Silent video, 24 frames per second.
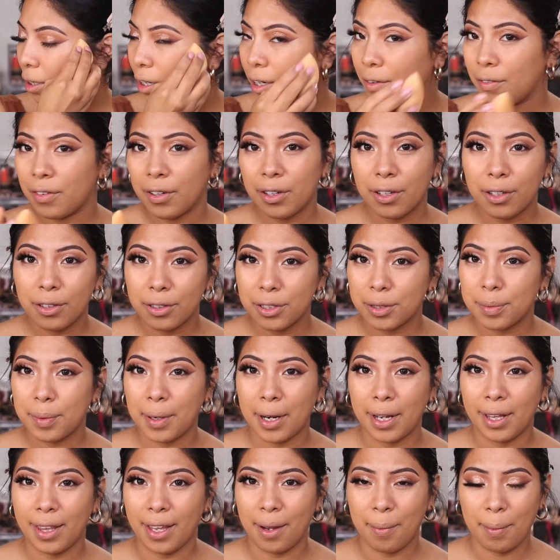CoverGirl was
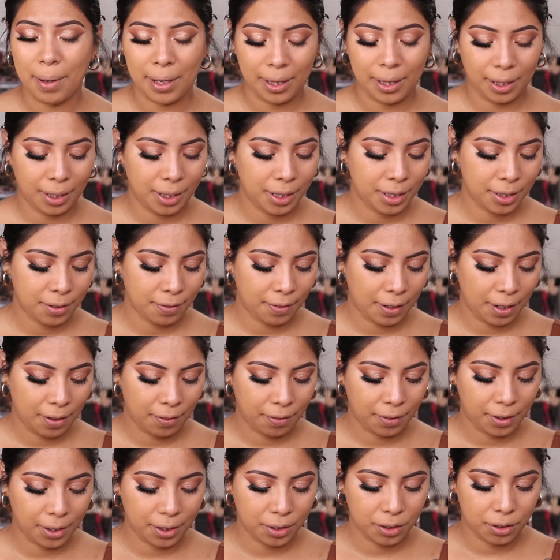probably like my least
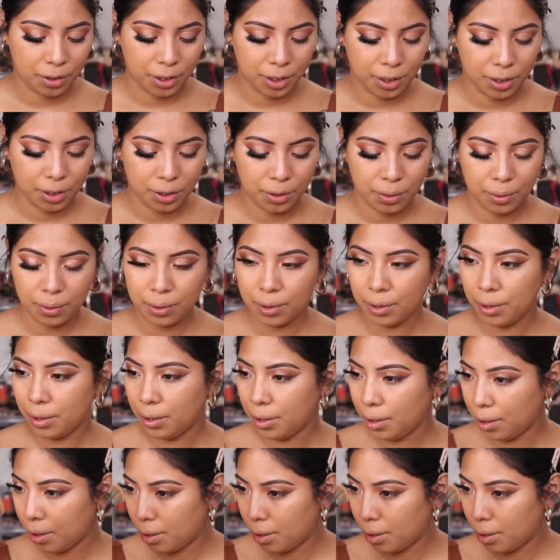favorite drugstore